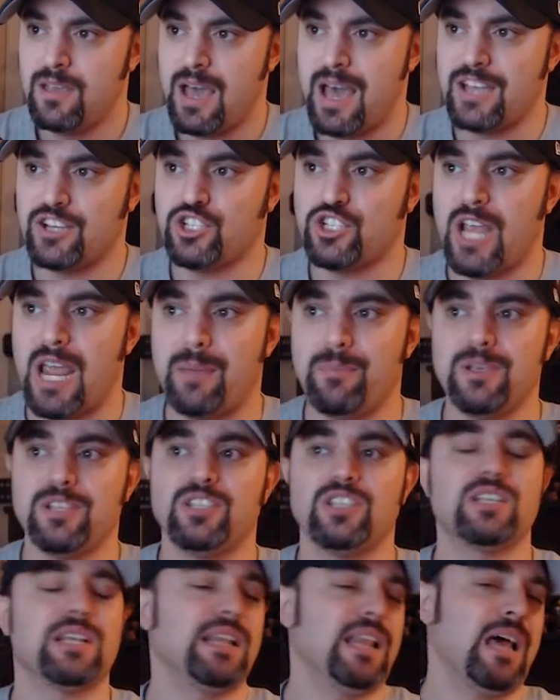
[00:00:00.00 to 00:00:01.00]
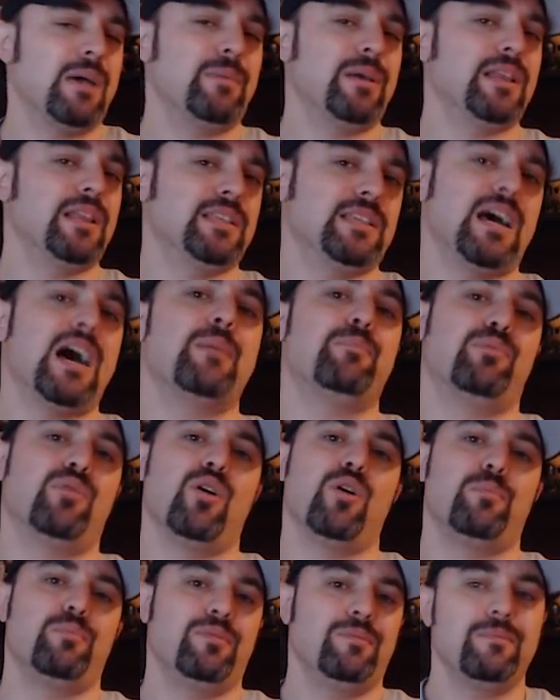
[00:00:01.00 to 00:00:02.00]
as Sheamus is climbing the top
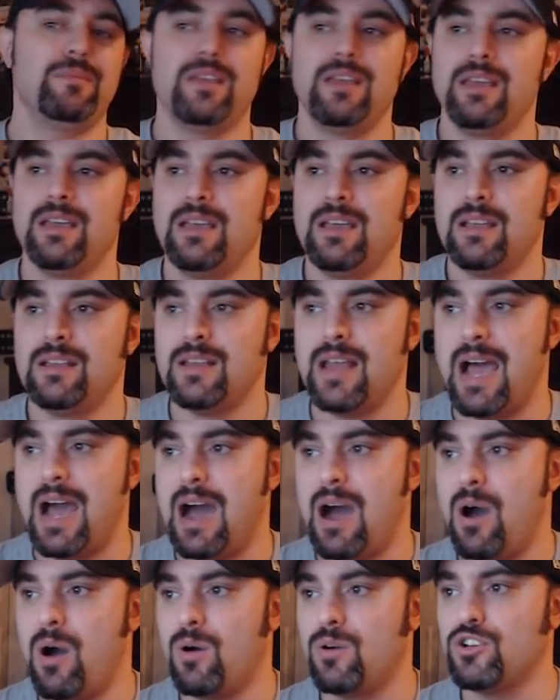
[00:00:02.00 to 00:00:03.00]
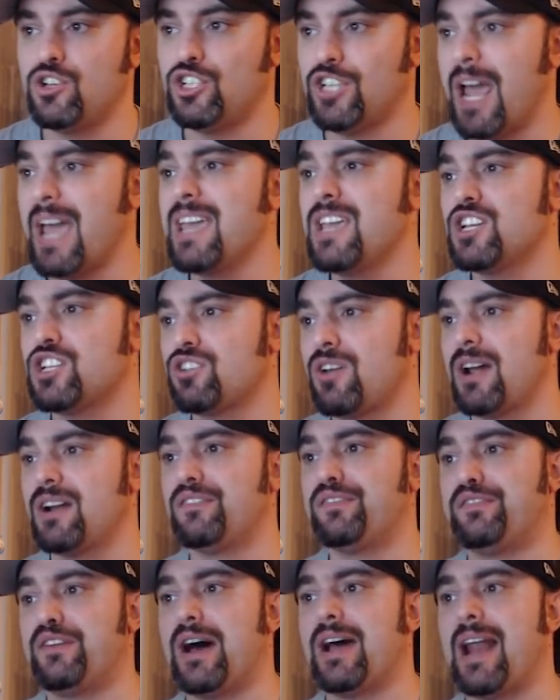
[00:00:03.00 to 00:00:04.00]
rope. Now, Jey is trying
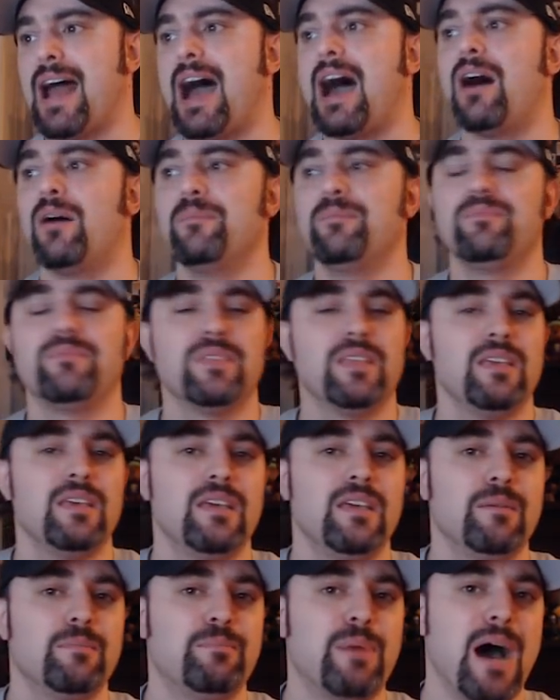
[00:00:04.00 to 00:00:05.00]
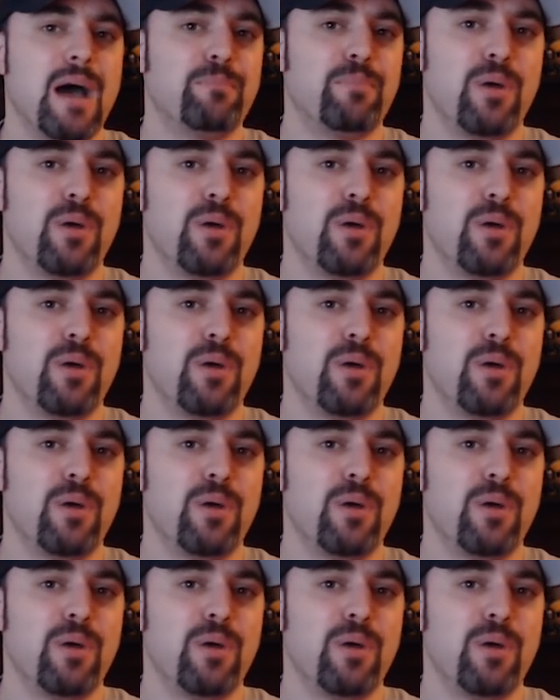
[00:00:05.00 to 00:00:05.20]
to fight out by